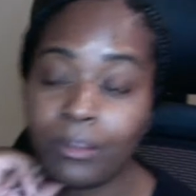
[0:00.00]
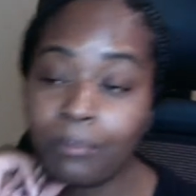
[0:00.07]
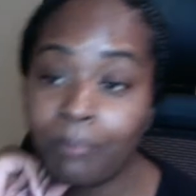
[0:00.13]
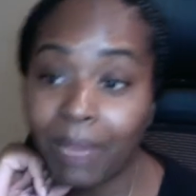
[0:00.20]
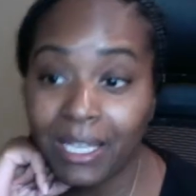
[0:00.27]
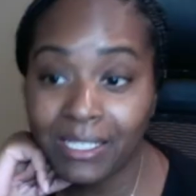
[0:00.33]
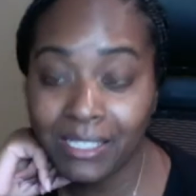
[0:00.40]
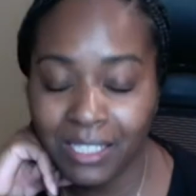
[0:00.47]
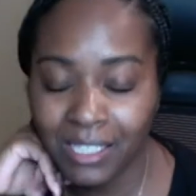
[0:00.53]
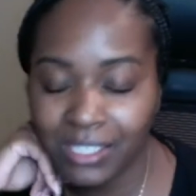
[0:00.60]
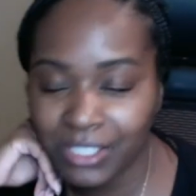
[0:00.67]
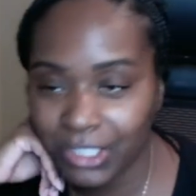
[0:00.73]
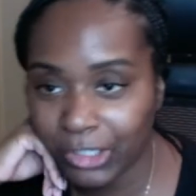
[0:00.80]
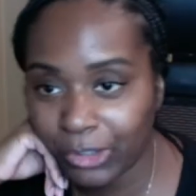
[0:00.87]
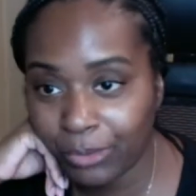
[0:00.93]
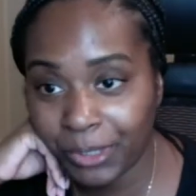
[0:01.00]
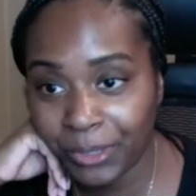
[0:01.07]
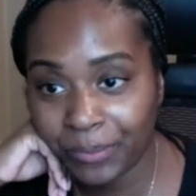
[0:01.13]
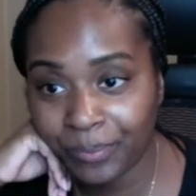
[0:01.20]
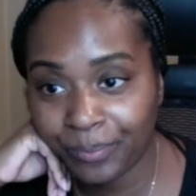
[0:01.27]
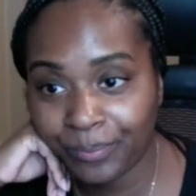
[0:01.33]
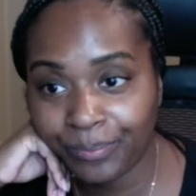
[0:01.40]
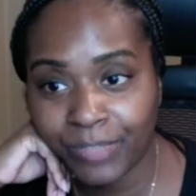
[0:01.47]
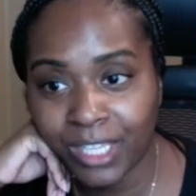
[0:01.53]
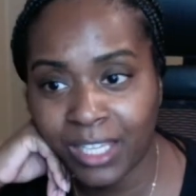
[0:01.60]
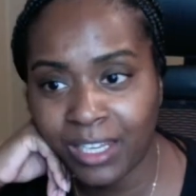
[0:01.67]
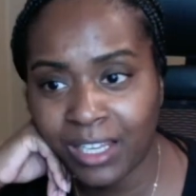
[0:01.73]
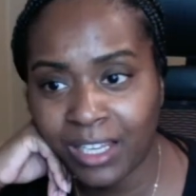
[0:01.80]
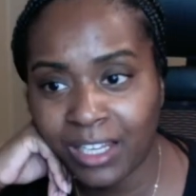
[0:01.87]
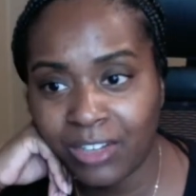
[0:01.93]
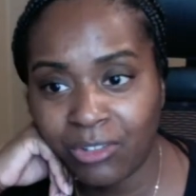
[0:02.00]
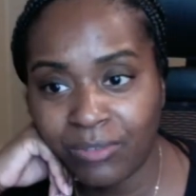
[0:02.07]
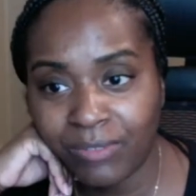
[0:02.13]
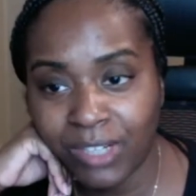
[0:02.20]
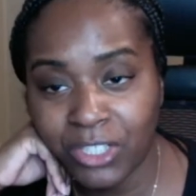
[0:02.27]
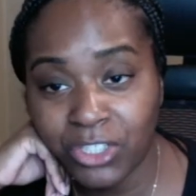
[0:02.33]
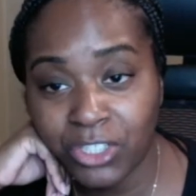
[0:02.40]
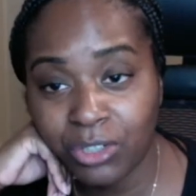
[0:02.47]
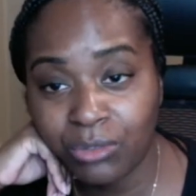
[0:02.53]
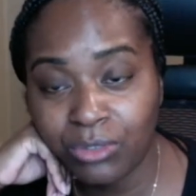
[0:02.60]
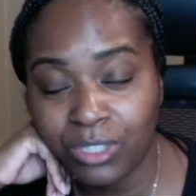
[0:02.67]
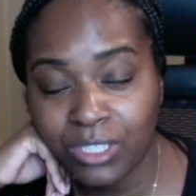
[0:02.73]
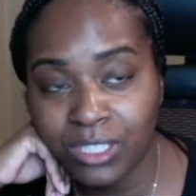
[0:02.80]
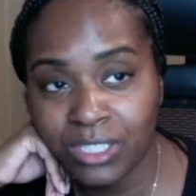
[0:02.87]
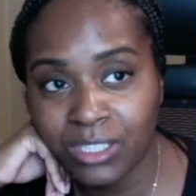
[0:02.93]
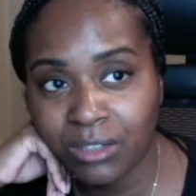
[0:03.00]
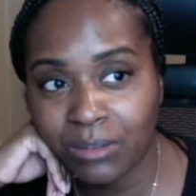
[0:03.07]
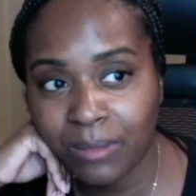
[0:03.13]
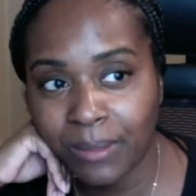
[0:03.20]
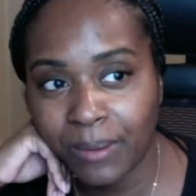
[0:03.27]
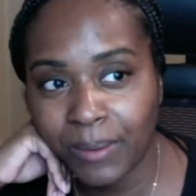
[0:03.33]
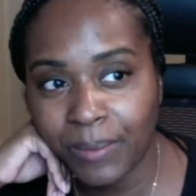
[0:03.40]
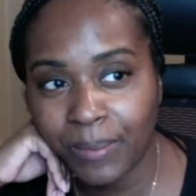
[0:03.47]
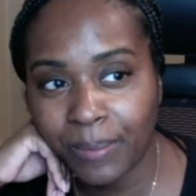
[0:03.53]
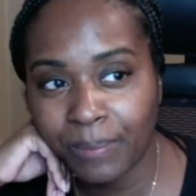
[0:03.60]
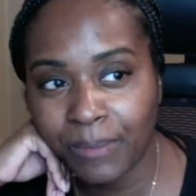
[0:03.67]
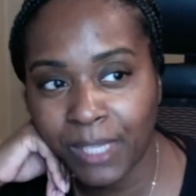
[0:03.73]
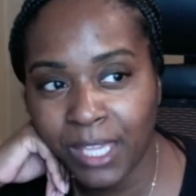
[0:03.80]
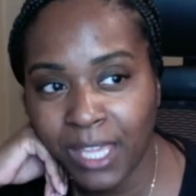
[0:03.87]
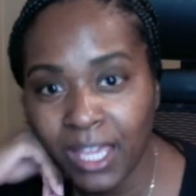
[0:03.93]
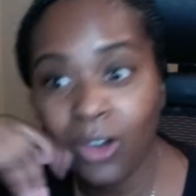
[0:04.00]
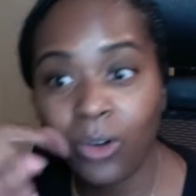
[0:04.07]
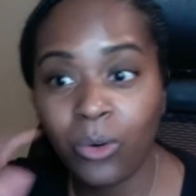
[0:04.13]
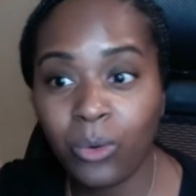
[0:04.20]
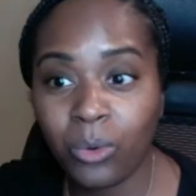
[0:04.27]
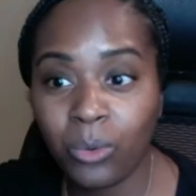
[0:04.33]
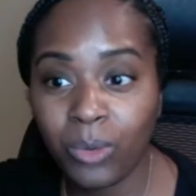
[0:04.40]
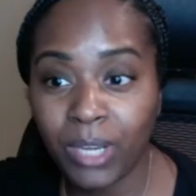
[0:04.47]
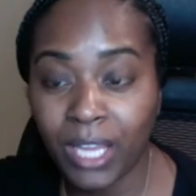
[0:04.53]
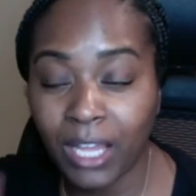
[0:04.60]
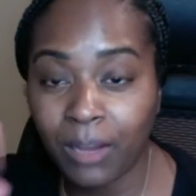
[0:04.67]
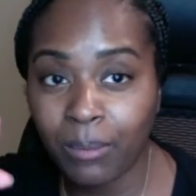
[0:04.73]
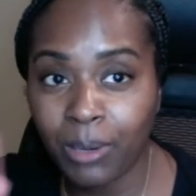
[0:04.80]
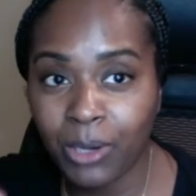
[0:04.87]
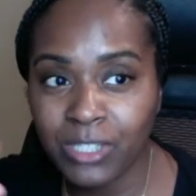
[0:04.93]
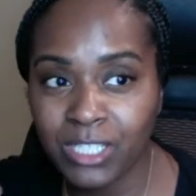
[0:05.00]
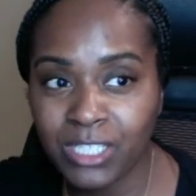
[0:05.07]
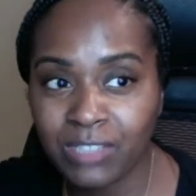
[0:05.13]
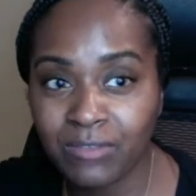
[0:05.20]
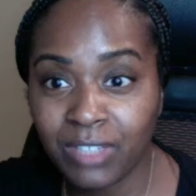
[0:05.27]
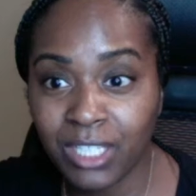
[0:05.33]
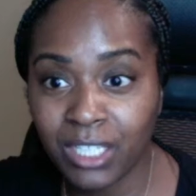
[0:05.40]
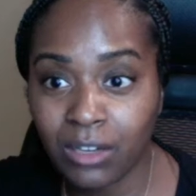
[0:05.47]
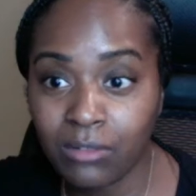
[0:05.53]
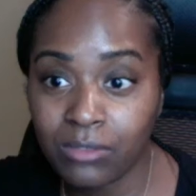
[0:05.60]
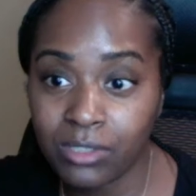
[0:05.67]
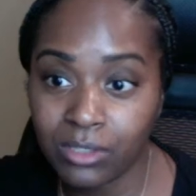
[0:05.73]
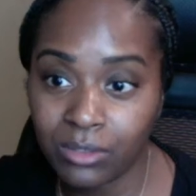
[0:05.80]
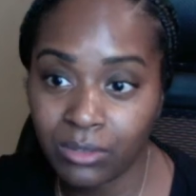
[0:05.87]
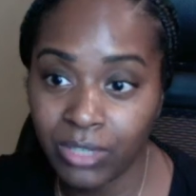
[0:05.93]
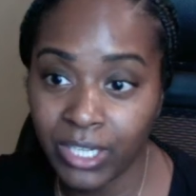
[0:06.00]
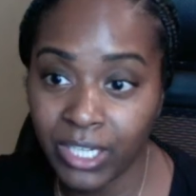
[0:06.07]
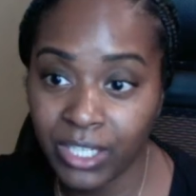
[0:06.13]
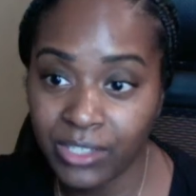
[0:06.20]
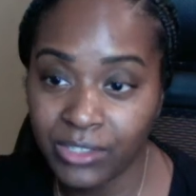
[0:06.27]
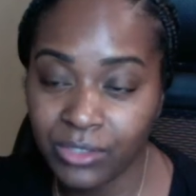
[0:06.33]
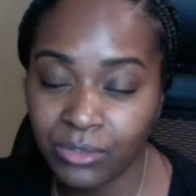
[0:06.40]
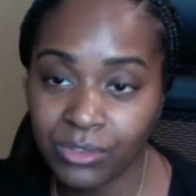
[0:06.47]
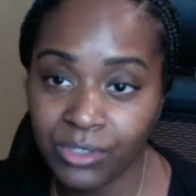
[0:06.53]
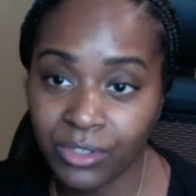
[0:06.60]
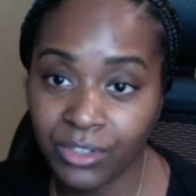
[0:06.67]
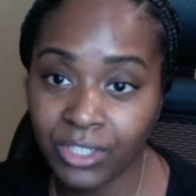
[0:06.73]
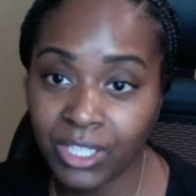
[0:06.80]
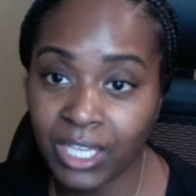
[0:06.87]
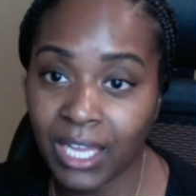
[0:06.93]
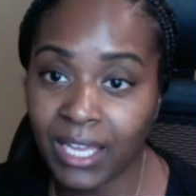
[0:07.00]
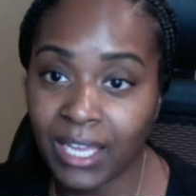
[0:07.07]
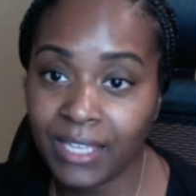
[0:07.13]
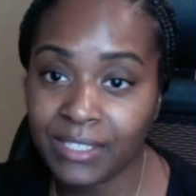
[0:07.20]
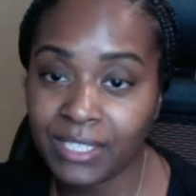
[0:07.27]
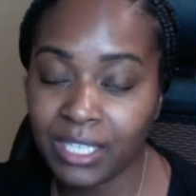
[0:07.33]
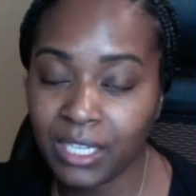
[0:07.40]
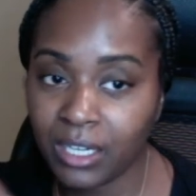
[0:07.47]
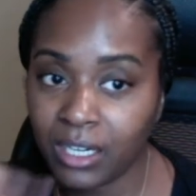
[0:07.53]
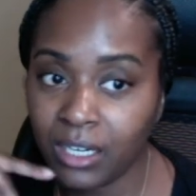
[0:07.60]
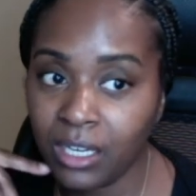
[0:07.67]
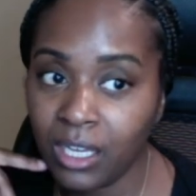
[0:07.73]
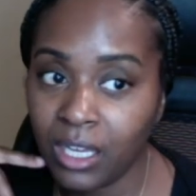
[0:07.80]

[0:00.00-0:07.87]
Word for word: my son told me, and I know if I show, so, um, oh, and I'll post this video too, here too, so you can guys hear.